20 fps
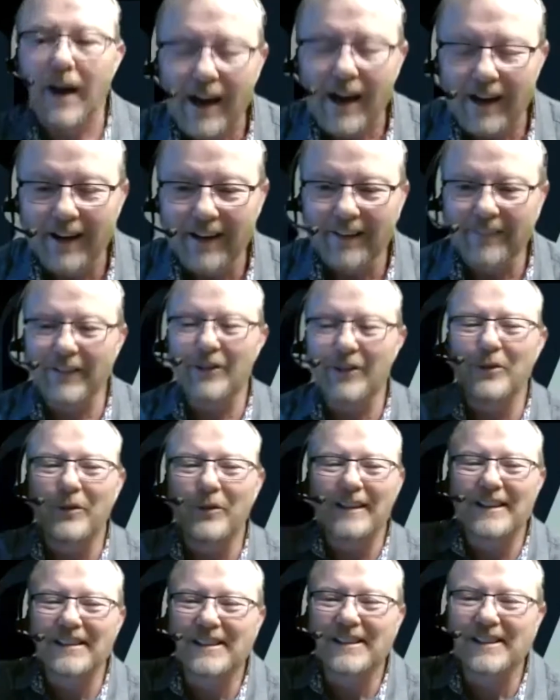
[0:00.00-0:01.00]
and then we
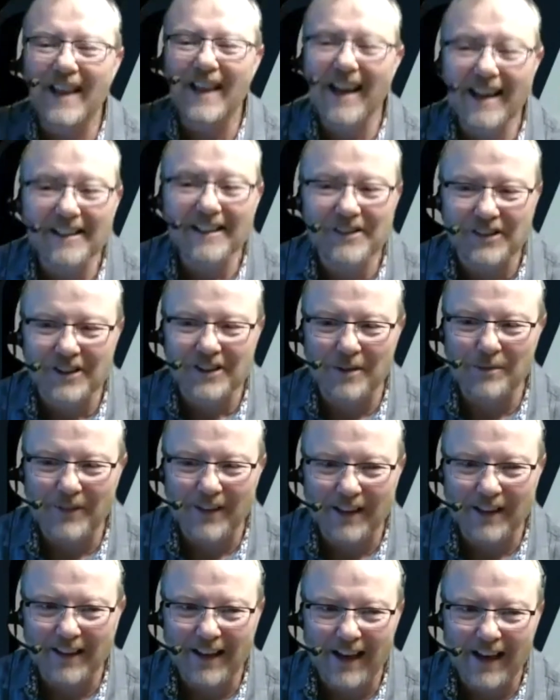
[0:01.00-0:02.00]
decide
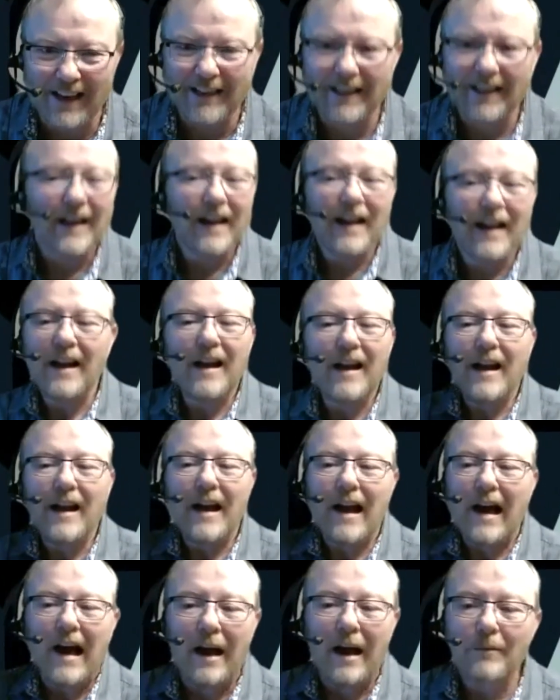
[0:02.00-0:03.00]
something like,
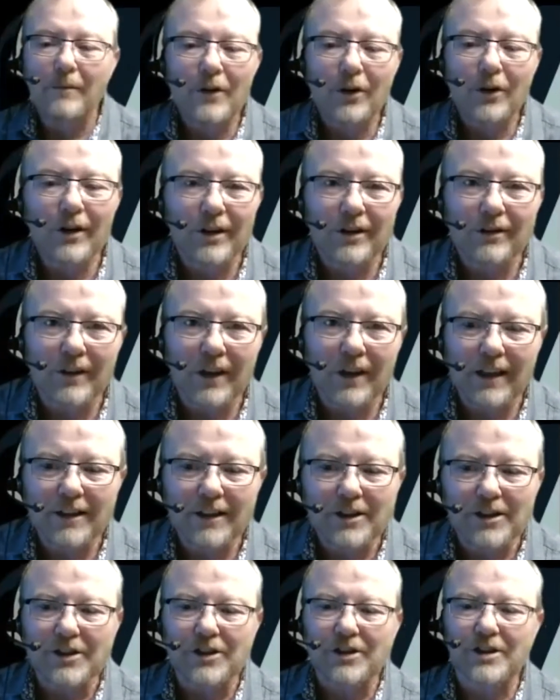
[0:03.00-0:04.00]
I'm no good in
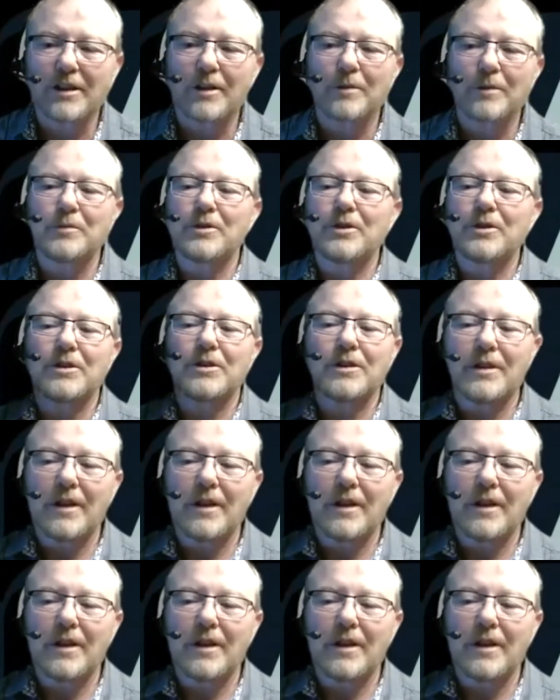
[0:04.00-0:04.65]
relationships.